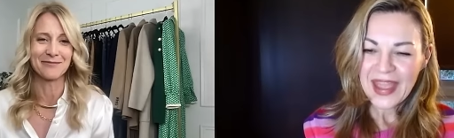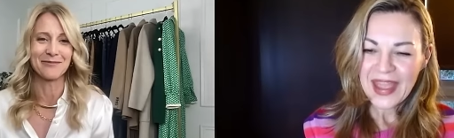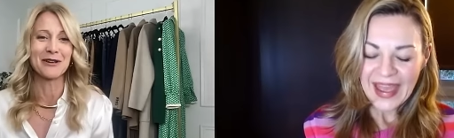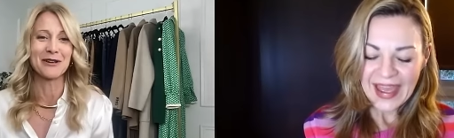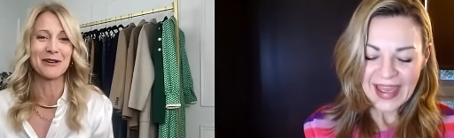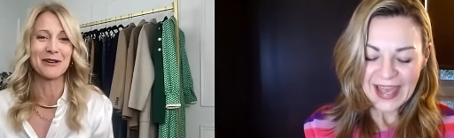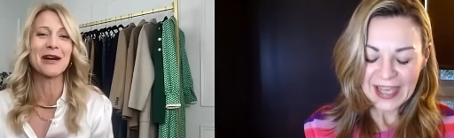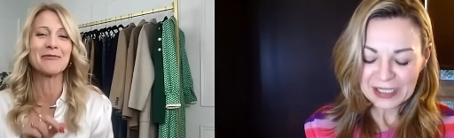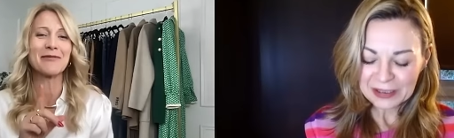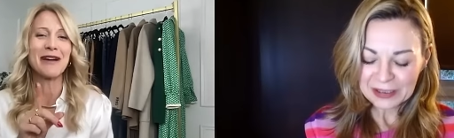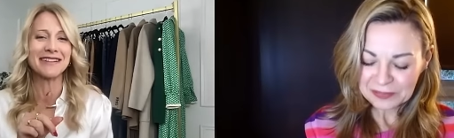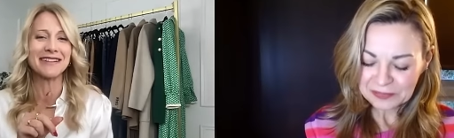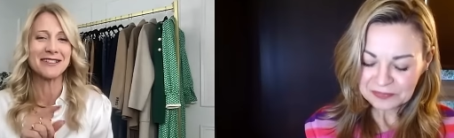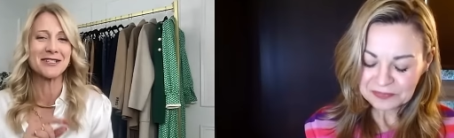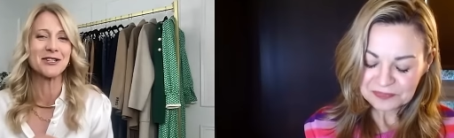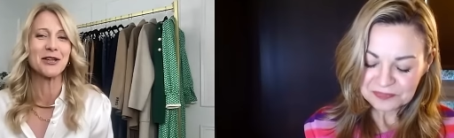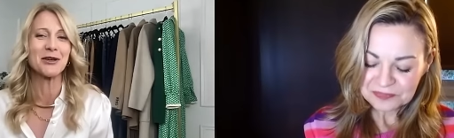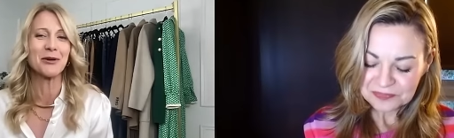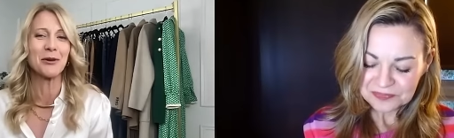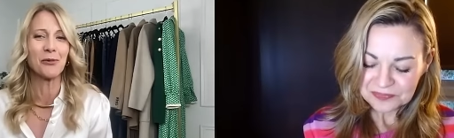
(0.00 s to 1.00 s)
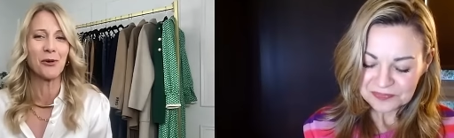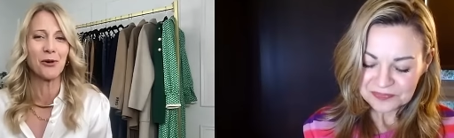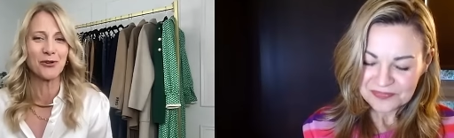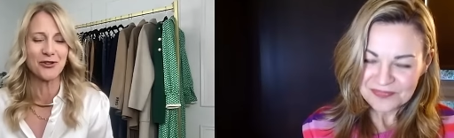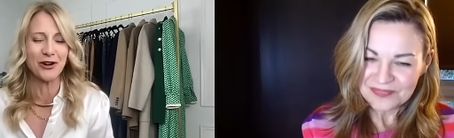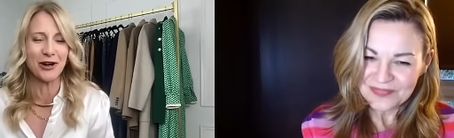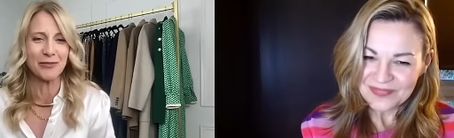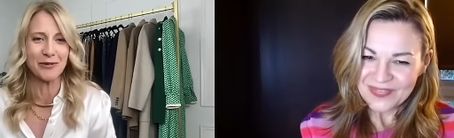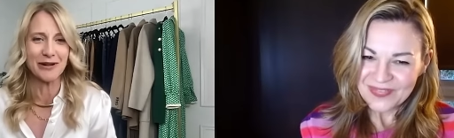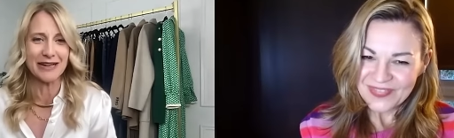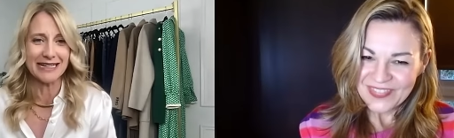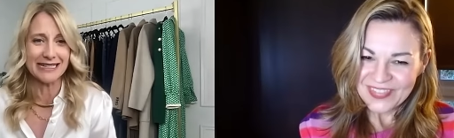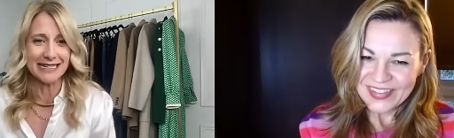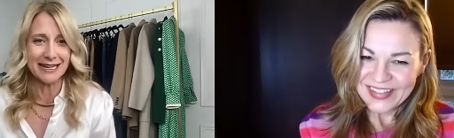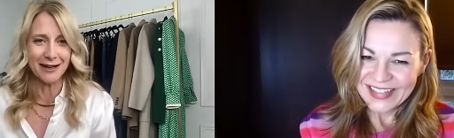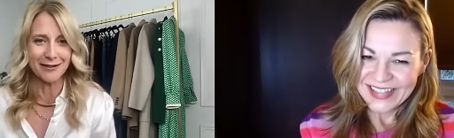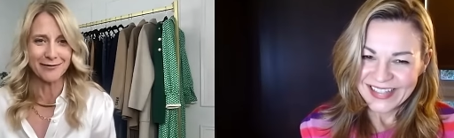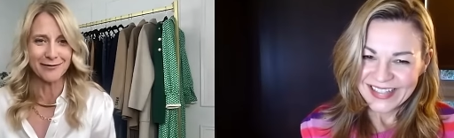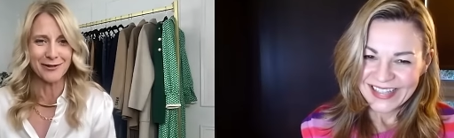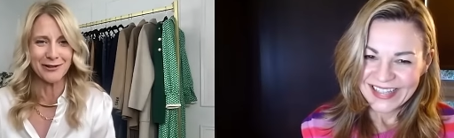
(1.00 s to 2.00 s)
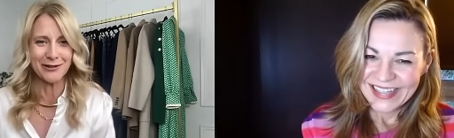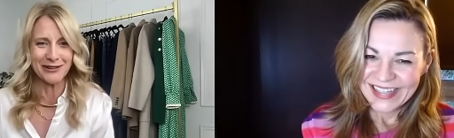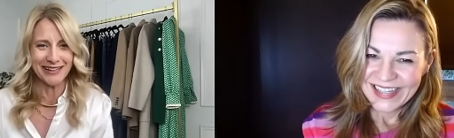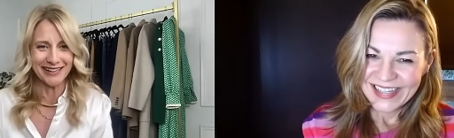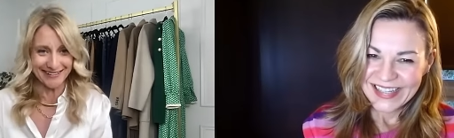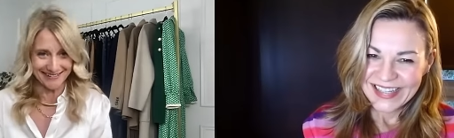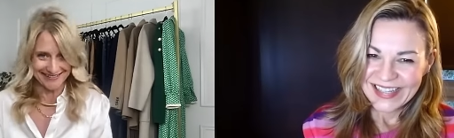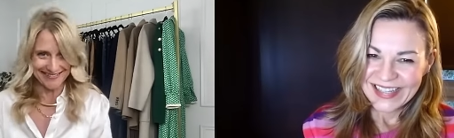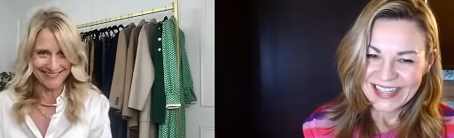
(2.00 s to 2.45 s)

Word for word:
Speaker 1: Um, I wardrobe restyle for you.